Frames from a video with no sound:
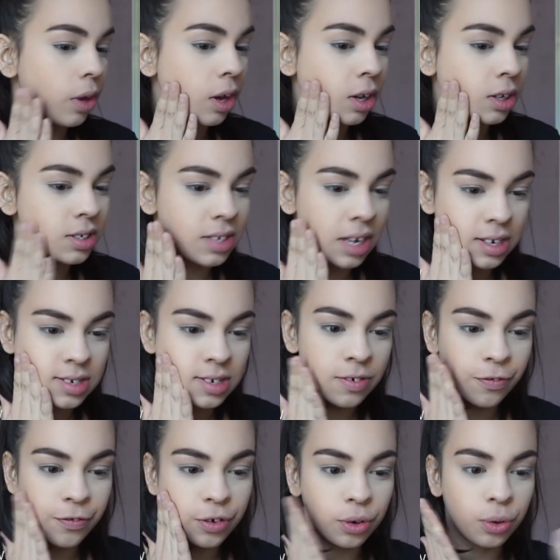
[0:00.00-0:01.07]
It
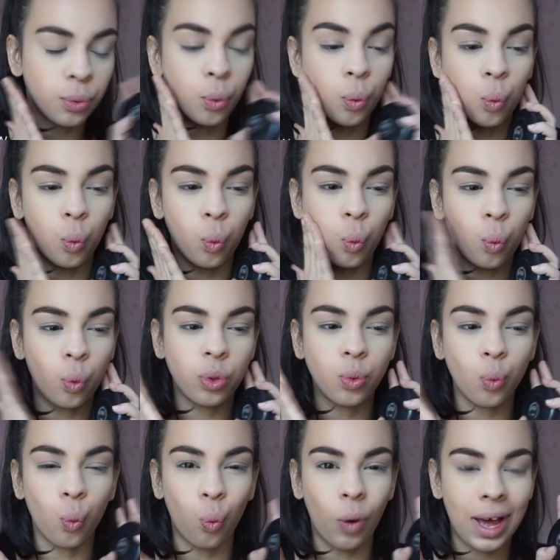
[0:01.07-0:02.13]
doesn't feel
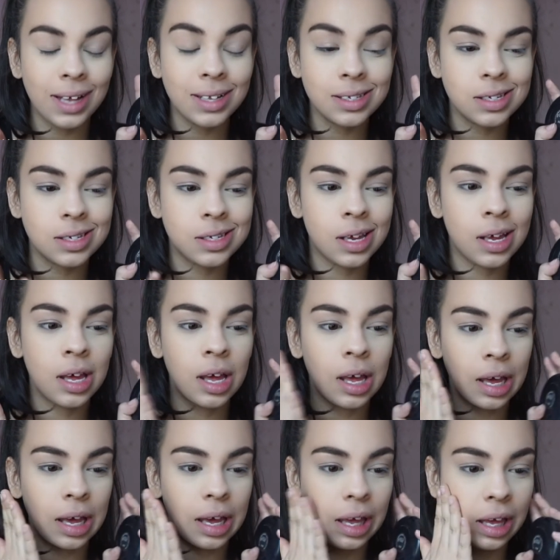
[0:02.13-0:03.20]
wet.
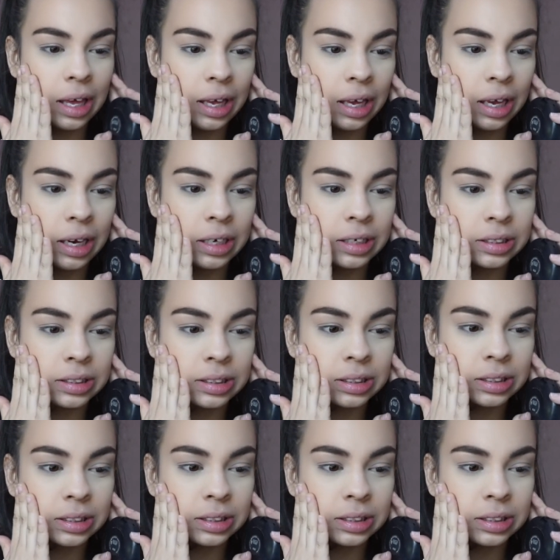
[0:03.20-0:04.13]
It